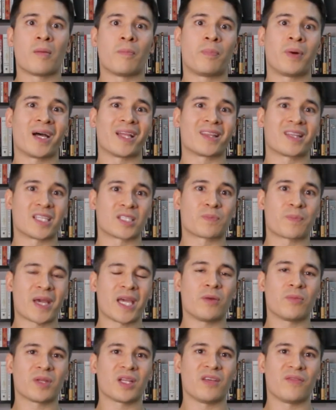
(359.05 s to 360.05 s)
But this
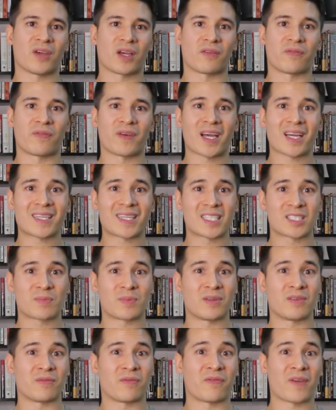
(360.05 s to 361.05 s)
pain-relieving effect has
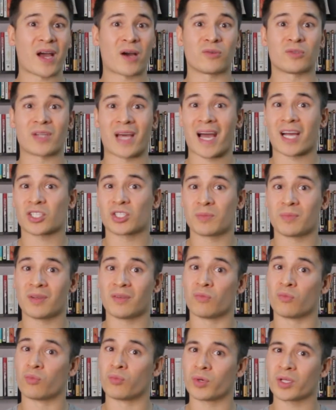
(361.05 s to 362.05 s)
been found to actually
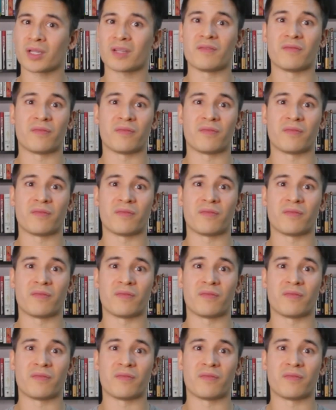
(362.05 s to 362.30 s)
be really